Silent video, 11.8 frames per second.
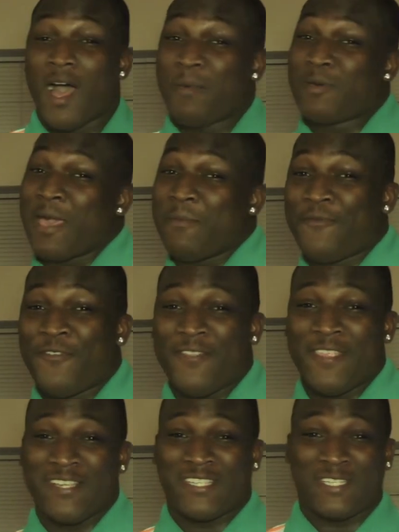I'm
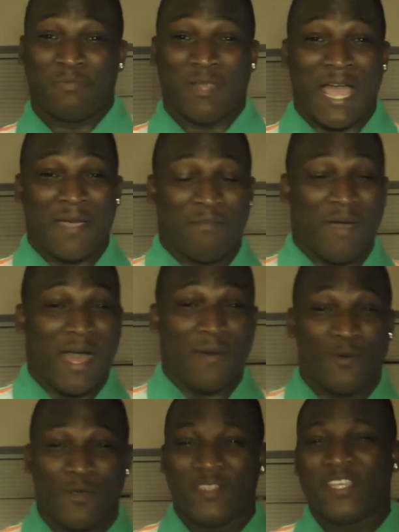GamerFitNation's
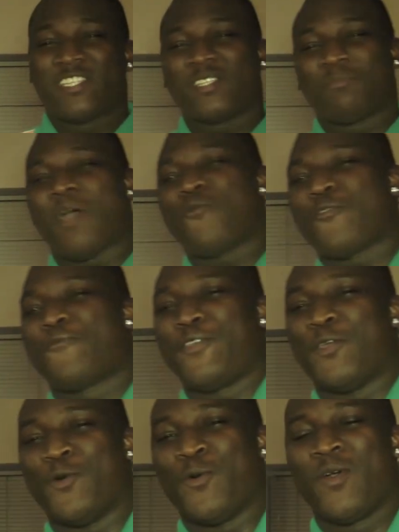BlackBible, and this is my
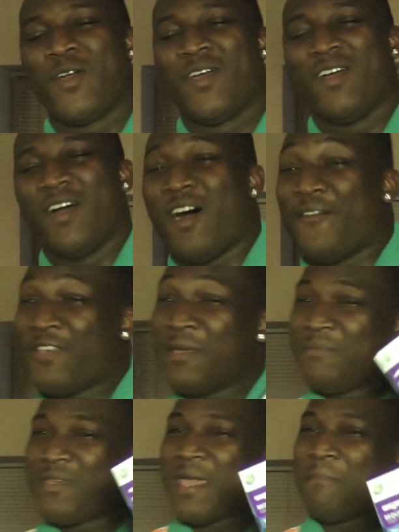review of
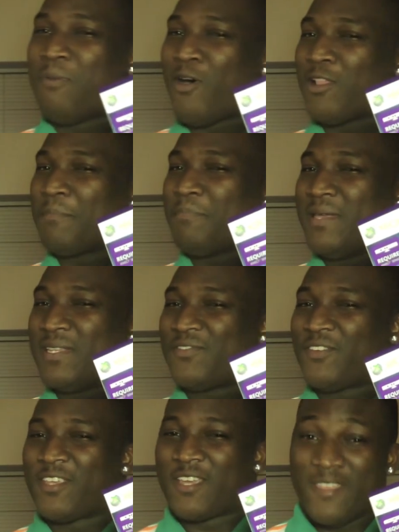NBA Ball Beats
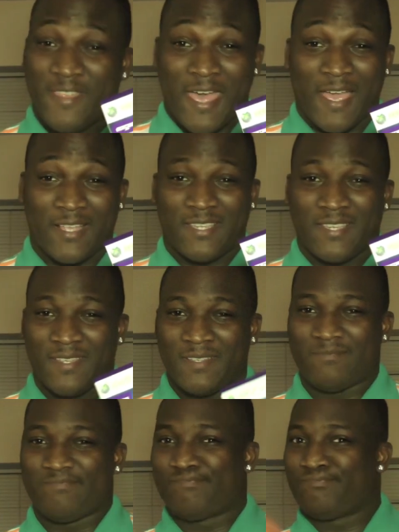for the Kinect.
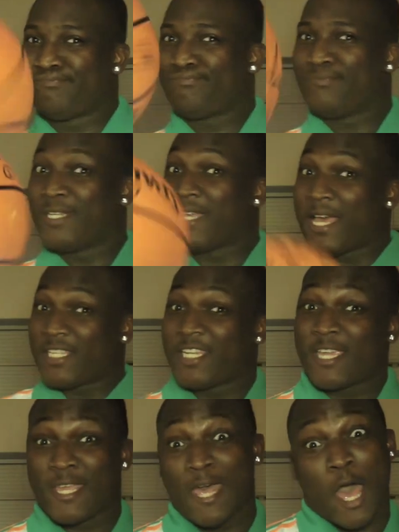You gotta
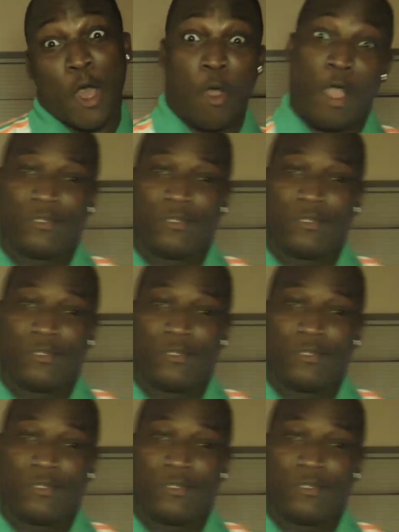check it out.